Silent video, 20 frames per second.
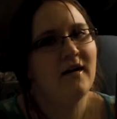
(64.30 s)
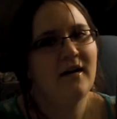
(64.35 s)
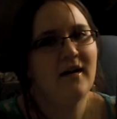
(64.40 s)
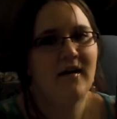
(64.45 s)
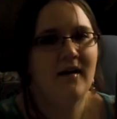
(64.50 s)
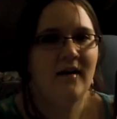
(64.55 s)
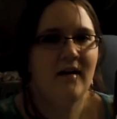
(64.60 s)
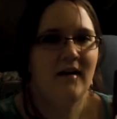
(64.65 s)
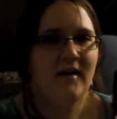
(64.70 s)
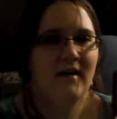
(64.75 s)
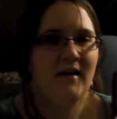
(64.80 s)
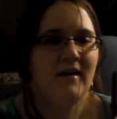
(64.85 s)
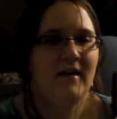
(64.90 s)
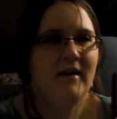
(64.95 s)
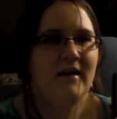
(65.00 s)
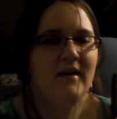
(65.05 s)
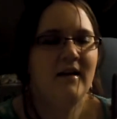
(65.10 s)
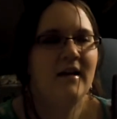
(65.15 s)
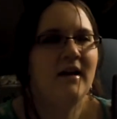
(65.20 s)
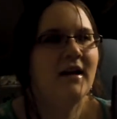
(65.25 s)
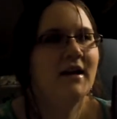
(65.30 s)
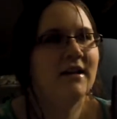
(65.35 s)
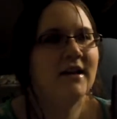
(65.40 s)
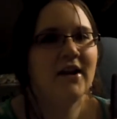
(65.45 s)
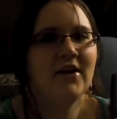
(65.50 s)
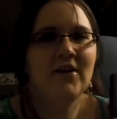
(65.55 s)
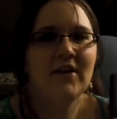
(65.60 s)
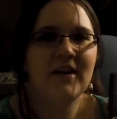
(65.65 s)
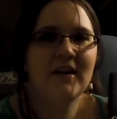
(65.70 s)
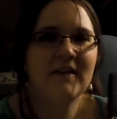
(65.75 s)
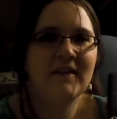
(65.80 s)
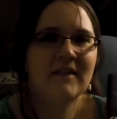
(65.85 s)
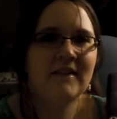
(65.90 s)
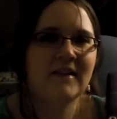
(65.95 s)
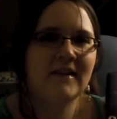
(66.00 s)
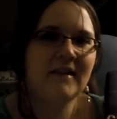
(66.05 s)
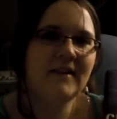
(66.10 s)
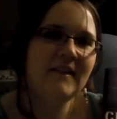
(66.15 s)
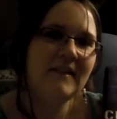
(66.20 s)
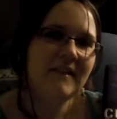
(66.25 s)
uh,
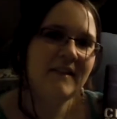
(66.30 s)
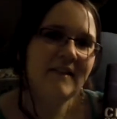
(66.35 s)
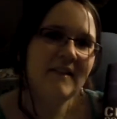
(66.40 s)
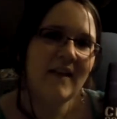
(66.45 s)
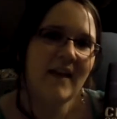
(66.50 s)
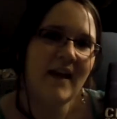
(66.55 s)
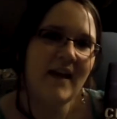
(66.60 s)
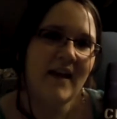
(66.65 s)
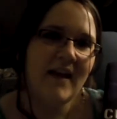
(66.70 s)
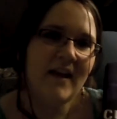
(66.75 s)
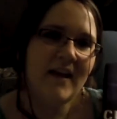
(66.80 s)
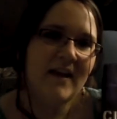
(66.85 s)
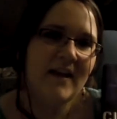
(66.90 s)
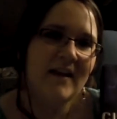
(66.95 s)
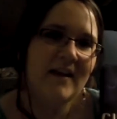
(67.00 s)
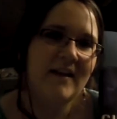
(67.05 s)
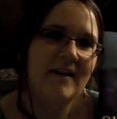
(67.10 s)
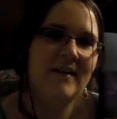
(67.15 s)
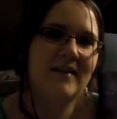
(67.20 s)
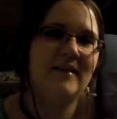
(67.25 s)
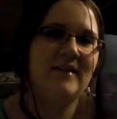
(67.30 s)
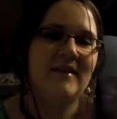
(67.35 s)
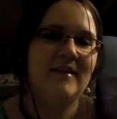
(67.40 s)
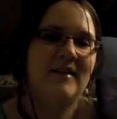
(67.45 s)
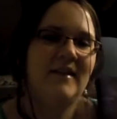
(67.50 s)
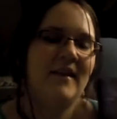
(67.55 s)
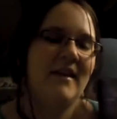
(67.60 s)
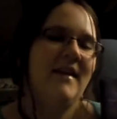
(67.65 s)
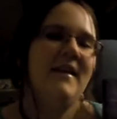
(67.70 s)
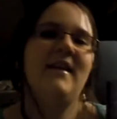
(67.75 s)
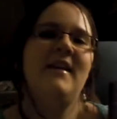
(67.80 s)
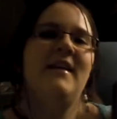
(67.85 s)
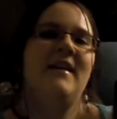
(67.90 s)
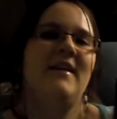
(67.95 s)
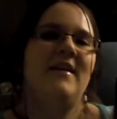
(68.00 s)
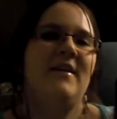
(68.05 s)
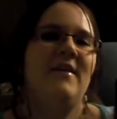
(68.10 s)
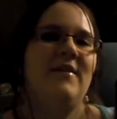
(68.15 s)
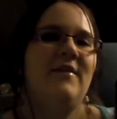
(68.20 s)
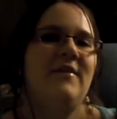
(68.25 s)
hilariousness and
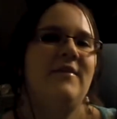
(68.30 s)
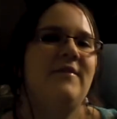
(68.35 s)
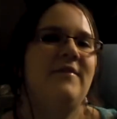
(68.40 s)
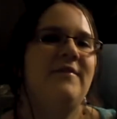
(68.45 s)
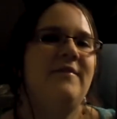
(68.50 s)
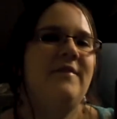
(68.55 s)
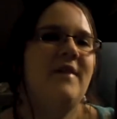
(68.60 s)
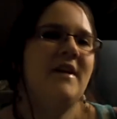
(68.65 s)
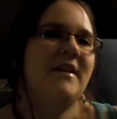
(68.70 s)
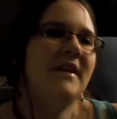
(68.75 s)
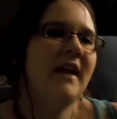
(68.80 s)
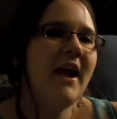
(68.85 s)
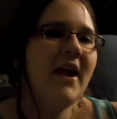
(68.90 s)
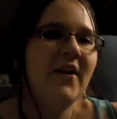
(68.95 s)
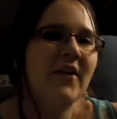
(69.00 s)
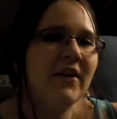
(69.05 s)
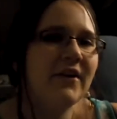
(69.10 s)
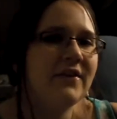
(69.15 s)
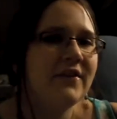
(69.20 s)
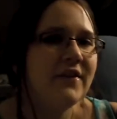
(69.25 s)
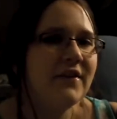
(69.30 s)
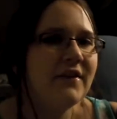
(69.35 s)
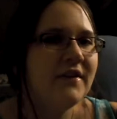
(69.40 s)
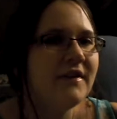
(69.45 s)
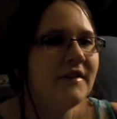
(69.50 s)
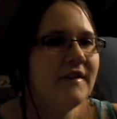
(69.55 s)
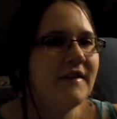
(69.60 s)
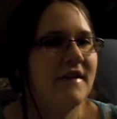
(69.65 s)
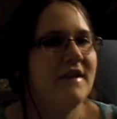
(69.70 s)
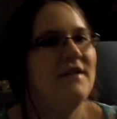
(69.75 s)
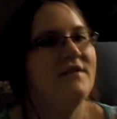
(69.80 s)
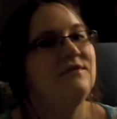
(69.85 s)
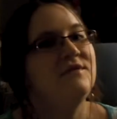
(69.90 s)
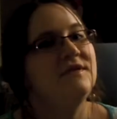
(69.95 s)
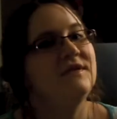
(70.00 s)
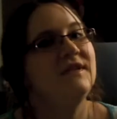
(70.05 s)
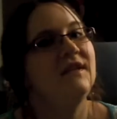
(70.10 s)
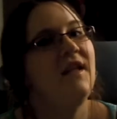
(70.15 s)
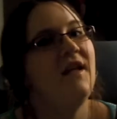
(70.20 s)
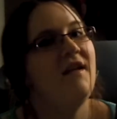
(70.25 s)
fun characters that you
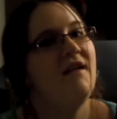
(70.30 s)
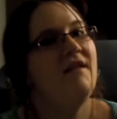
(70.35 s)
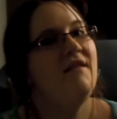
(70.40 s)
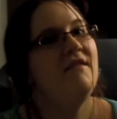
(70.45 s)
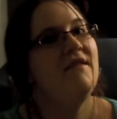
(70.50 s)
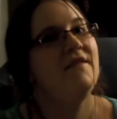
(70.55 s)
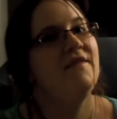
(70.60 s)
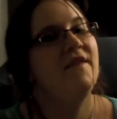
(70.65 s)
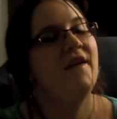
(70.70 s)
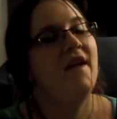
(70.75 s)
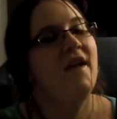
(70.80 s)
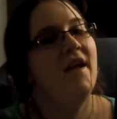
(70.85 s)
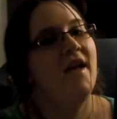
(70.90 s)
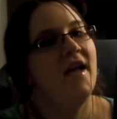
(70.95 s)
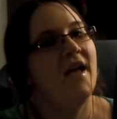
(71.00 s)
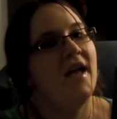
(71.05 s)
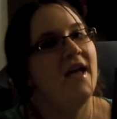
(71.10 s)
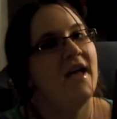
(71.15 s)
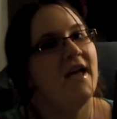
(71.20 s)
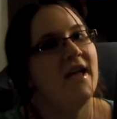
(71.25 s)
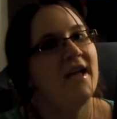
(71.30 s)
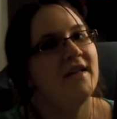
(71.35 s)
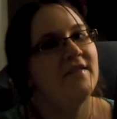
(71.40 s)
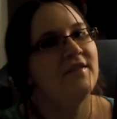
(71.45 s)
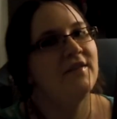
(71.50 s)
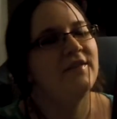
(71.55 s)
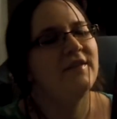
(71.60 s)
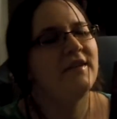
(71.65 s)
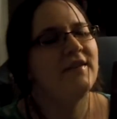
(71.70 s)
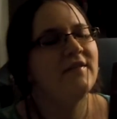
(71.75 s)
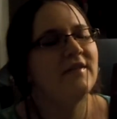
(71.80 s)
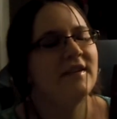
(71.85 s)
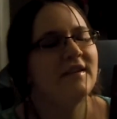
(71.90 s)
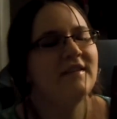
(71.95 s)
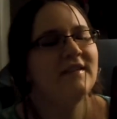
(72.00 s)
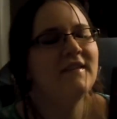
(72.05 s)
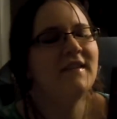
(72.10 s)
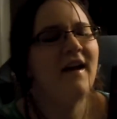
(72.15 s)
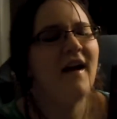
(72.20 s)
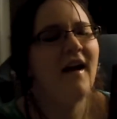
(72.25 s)
just love. And there's even a
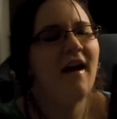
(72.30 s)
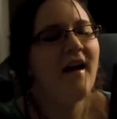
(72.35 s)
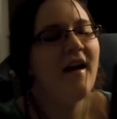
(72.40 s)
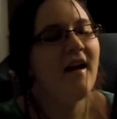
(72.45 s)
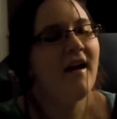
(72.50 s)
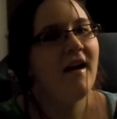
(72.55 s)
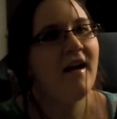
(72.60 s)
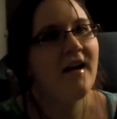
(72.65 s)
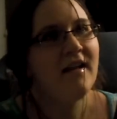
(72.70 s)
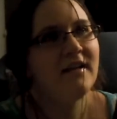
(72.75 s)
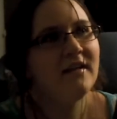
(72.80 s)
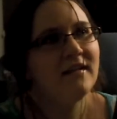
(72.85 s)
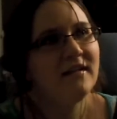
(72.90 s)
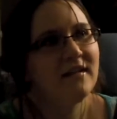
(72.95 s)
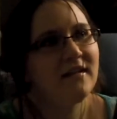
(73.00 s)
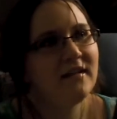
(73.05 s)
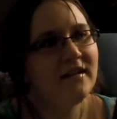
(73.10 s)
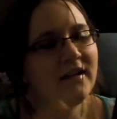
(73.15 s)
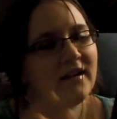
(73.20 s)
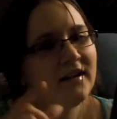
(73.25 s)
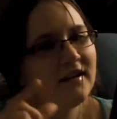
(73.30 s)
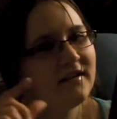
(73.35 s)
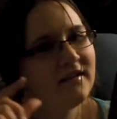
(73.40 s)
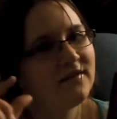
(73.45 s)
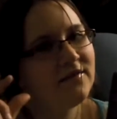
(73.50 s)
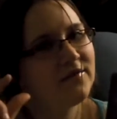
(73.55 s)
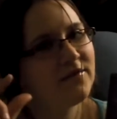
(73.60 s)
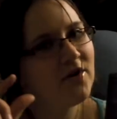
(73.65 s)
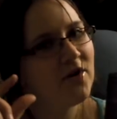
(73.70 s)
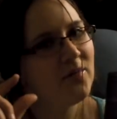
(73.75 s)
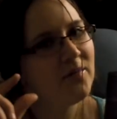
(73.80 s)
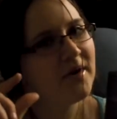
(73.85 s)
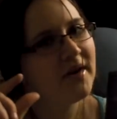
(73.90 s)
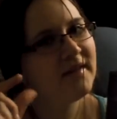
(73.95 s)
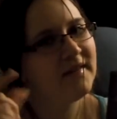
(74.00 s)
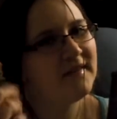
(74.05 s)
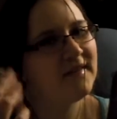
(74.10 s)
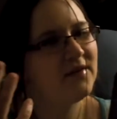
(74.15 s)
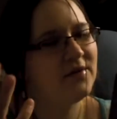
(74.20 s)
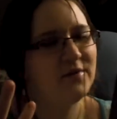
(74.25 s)
tiny little hint of
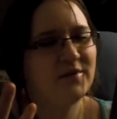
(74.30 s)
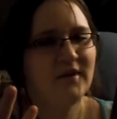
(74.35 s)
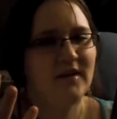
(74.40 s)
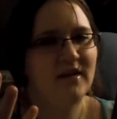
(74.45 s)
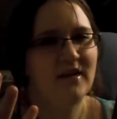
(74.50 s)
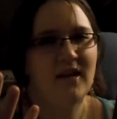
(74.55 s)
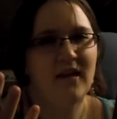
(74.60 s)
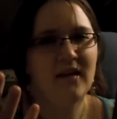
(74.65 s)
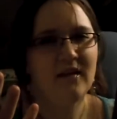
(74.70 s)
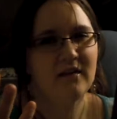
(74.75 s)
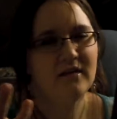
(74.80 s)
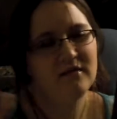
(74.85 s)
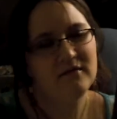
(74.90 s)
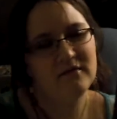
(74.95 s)
romance. They're only like